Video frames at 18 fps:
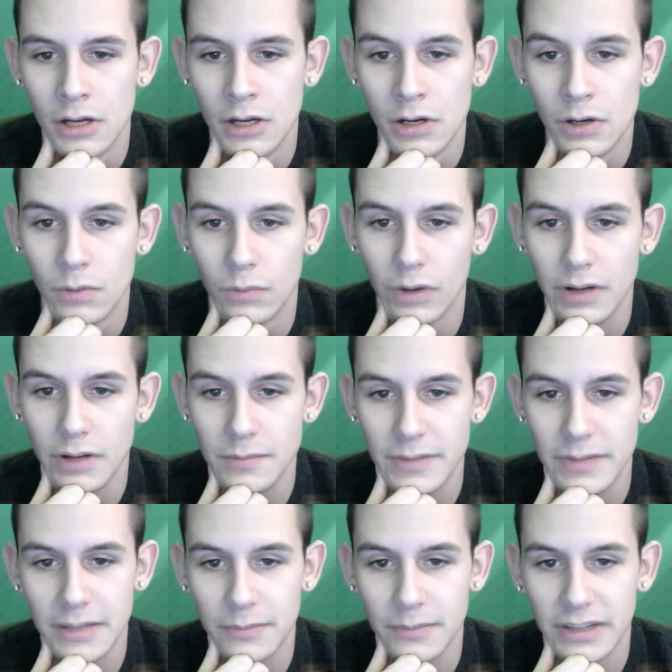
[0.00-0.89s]
One
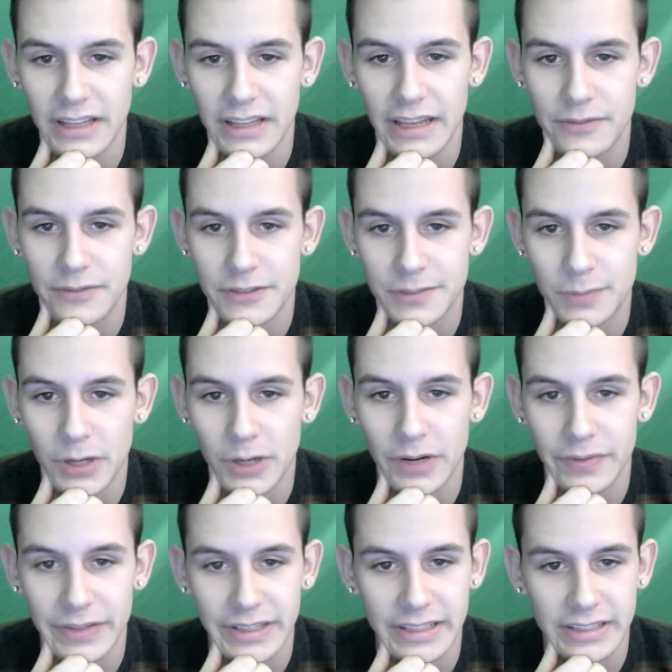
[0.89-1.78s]
minute my life is
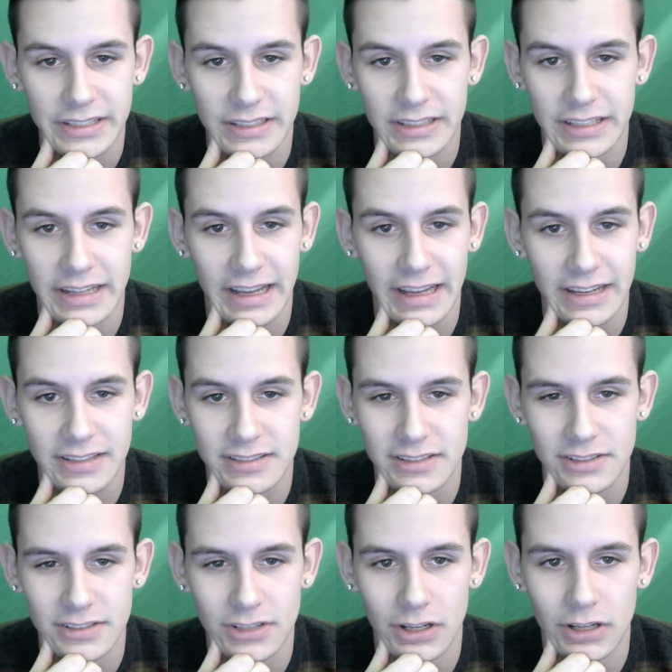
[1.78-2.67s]
perfect and the
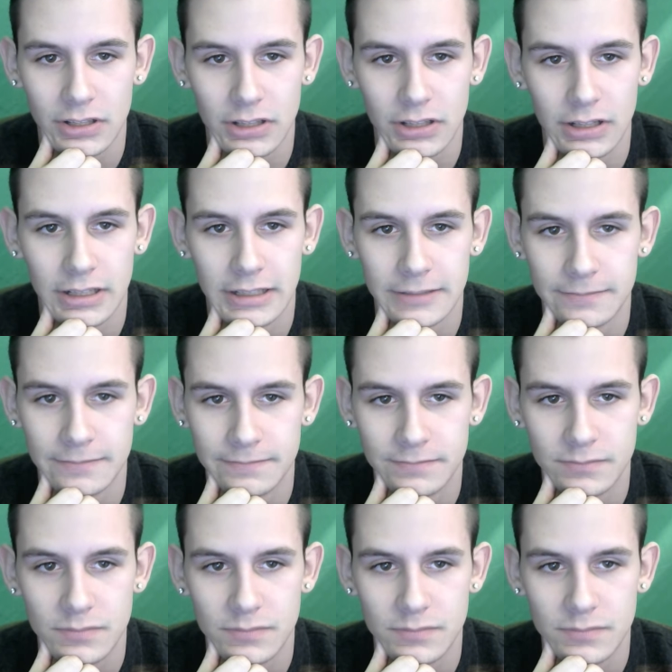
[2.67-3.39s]
next it's all gone.